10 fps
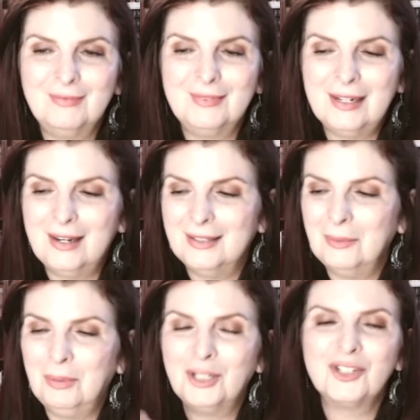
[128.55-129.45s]
the
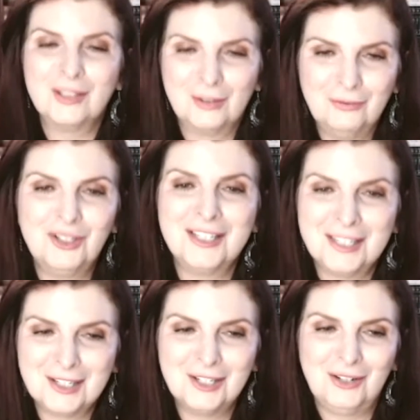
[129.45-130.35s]
depictions of
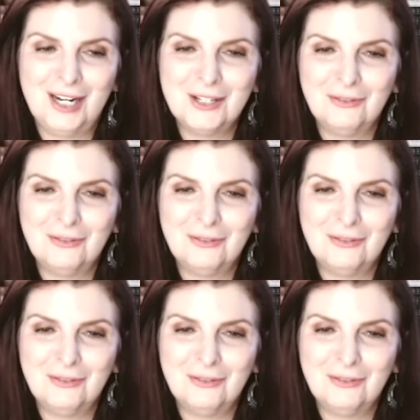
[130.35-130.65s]
Jesus Christ,